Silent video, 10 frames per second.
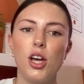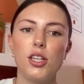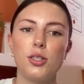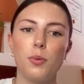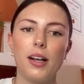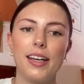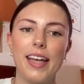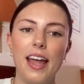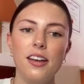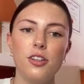So we'll
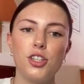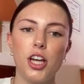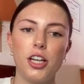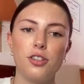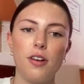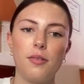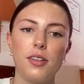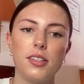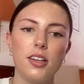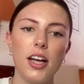again change around
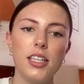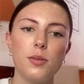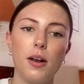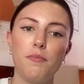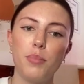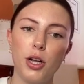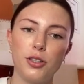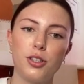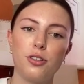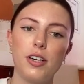the signs. So we'll have
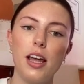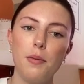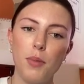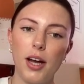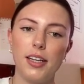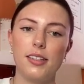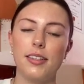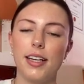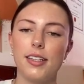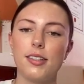plus 3 and minus
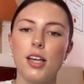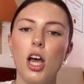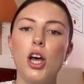6.